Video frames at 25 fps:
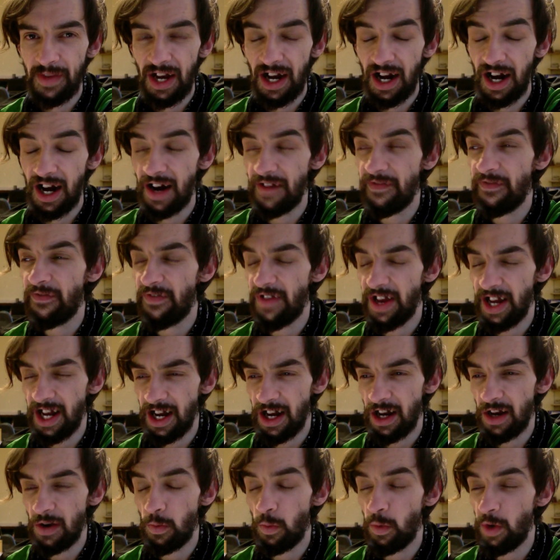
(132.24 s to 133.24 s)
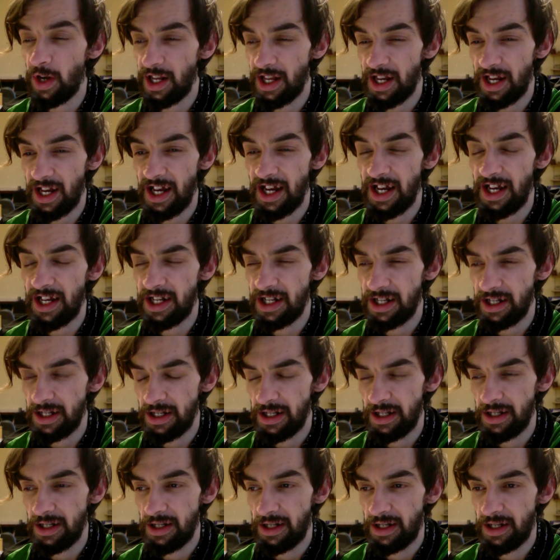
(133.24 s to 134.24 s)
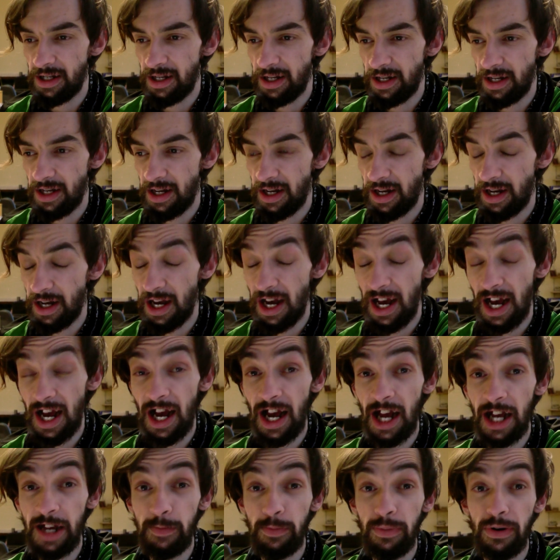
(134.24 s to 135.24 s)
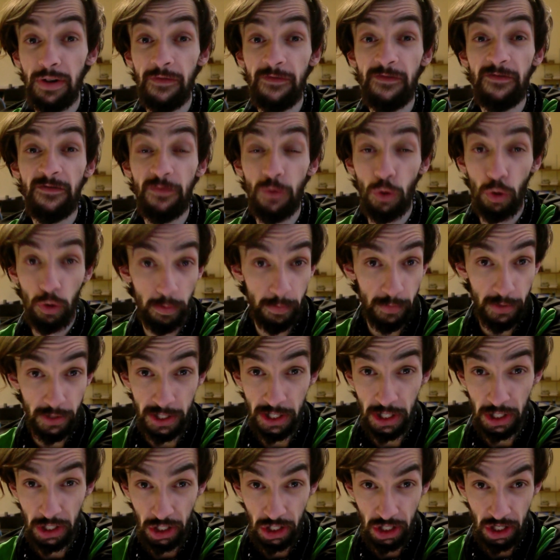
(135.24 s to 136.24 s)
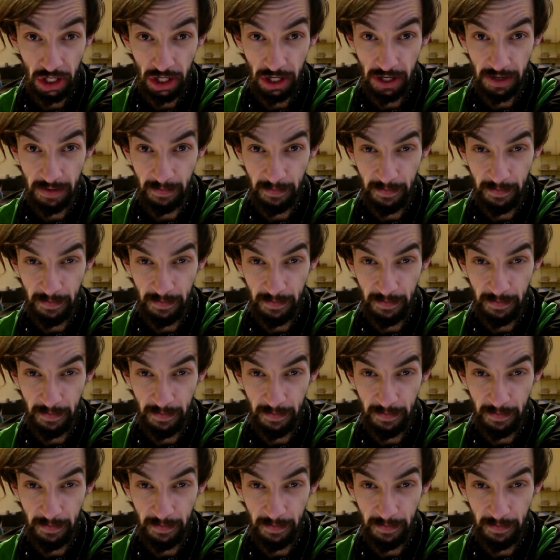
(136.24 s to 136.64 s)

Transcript: I think we need a performance.